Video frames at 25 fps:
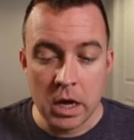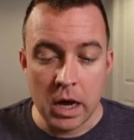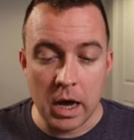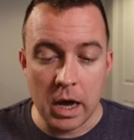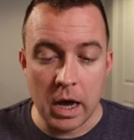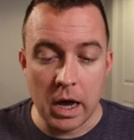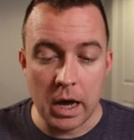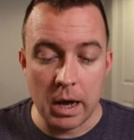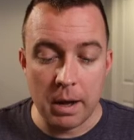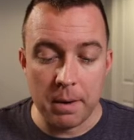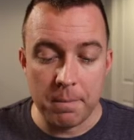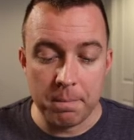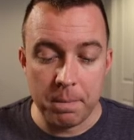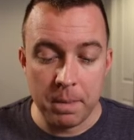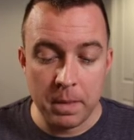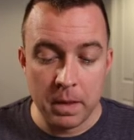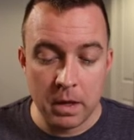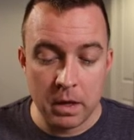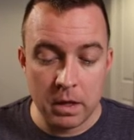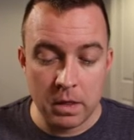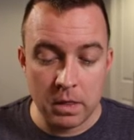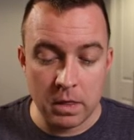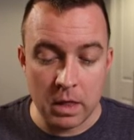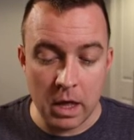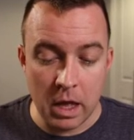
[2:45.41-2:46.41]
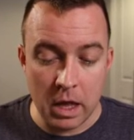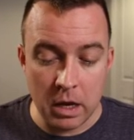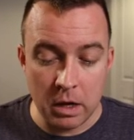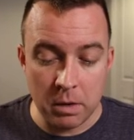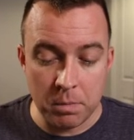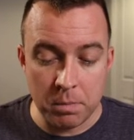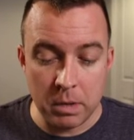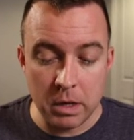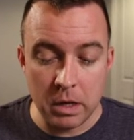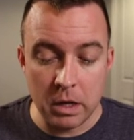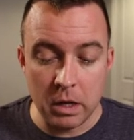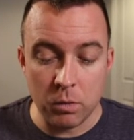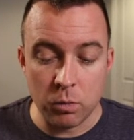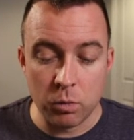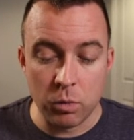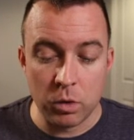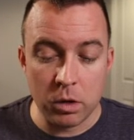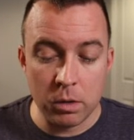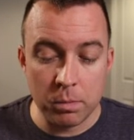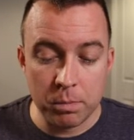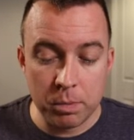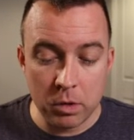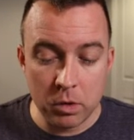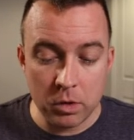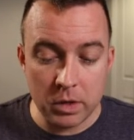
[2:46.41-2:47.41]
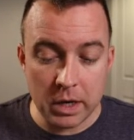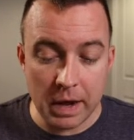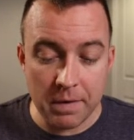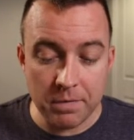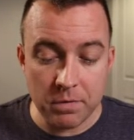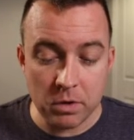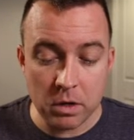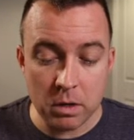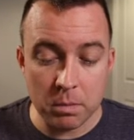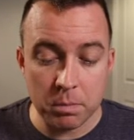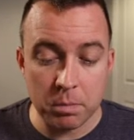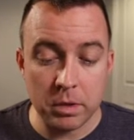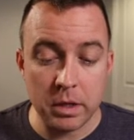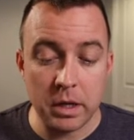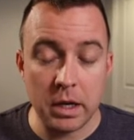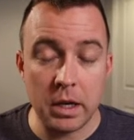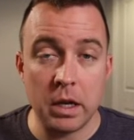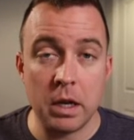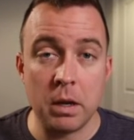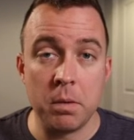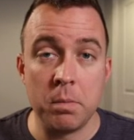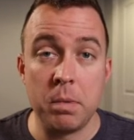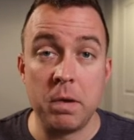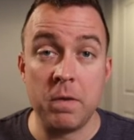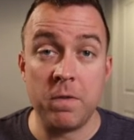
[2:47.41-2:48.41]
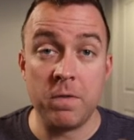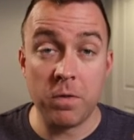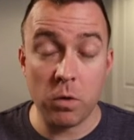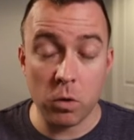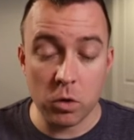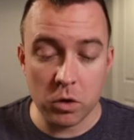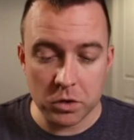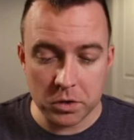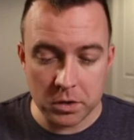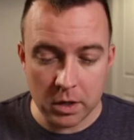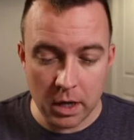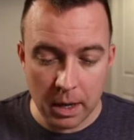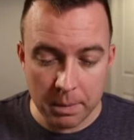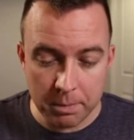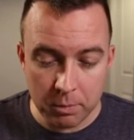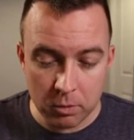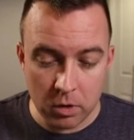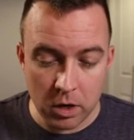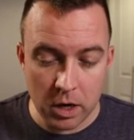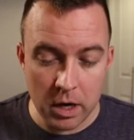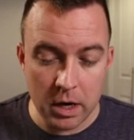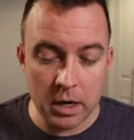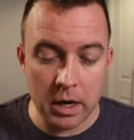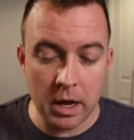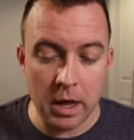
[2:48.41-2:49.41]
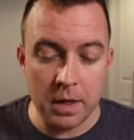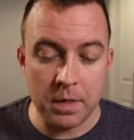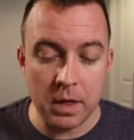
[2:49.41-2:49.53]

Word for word: Um, then be reboot after complete and be force upgrade,